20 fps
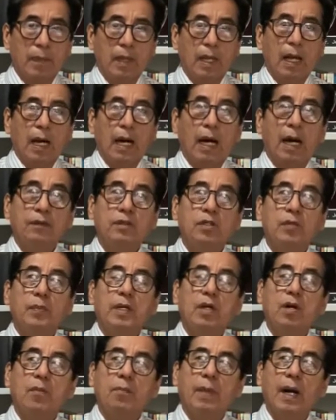have to be
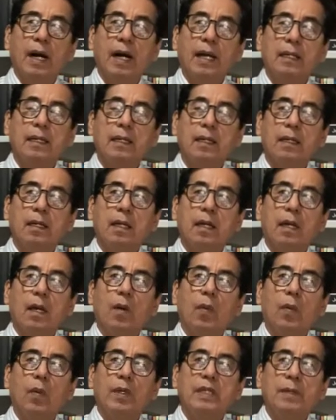combined
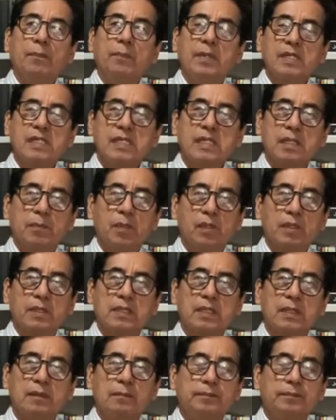with the principles